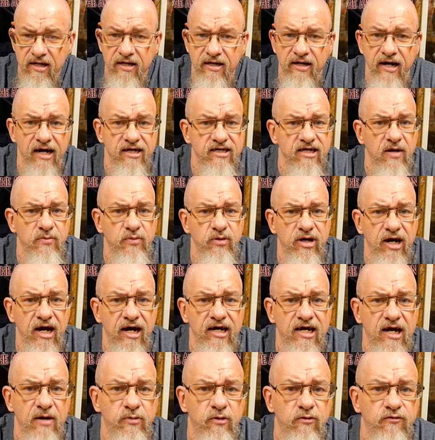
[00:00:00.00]
Next up, we
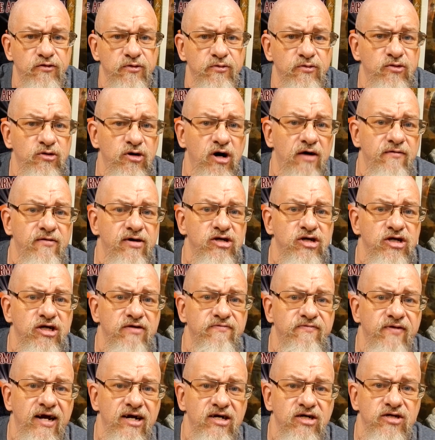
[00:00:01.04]
got a couple from GRUV. I took
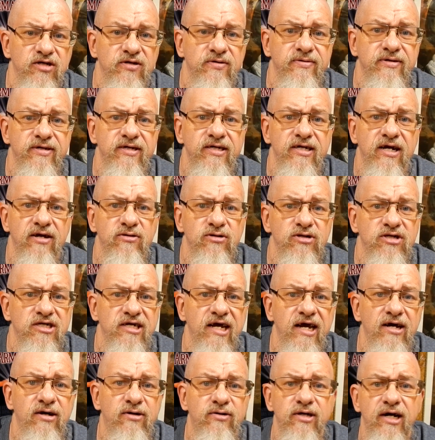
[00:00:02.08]
advantage of another
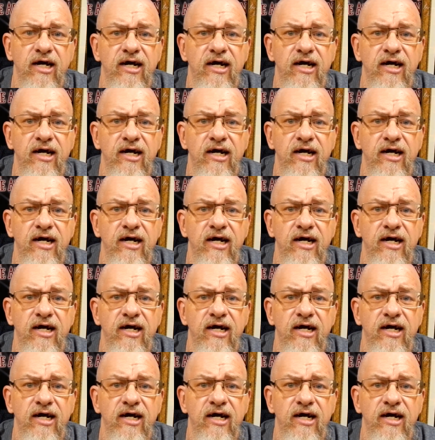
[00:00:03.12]
sale.